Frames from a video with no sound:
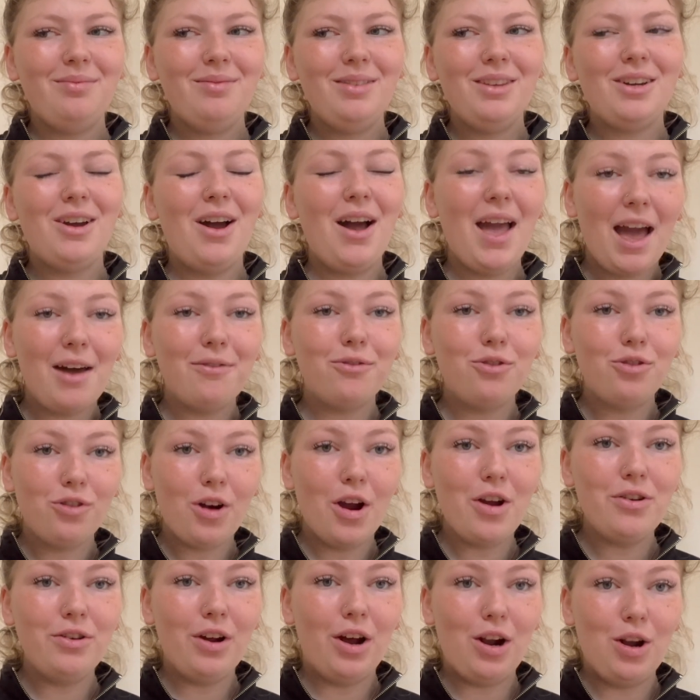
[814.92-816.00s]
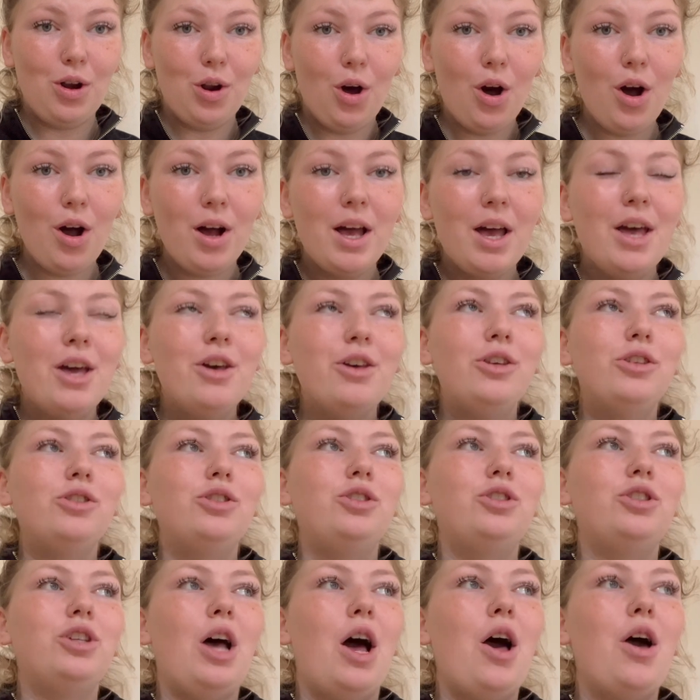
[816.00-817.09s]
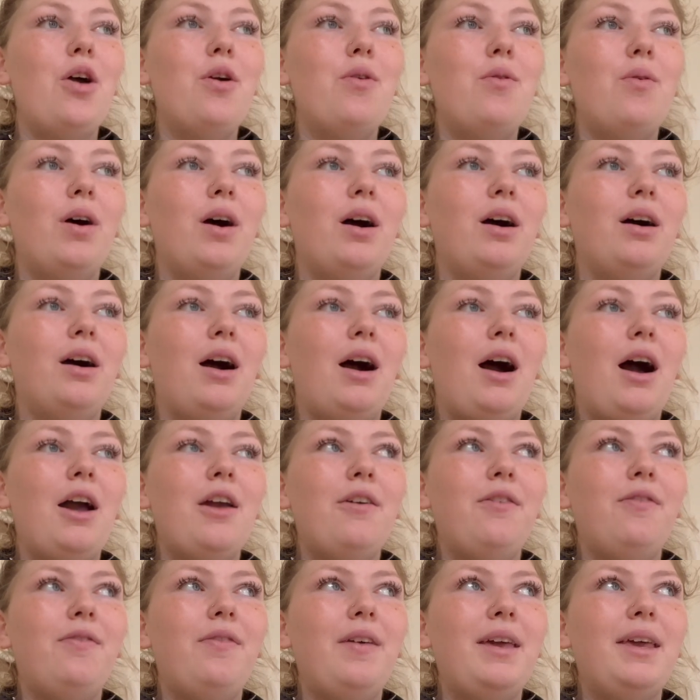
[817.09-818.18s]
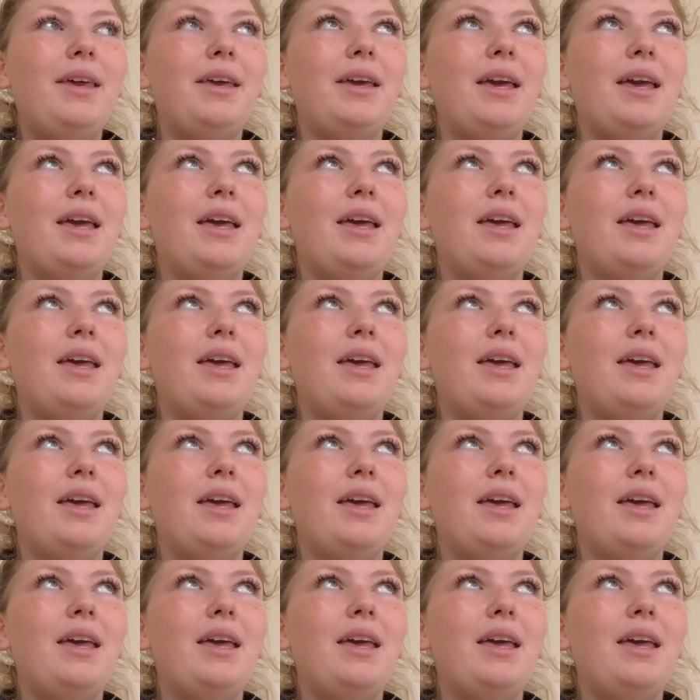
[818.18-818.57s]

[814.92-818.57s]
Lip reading: have grown a lot, so I think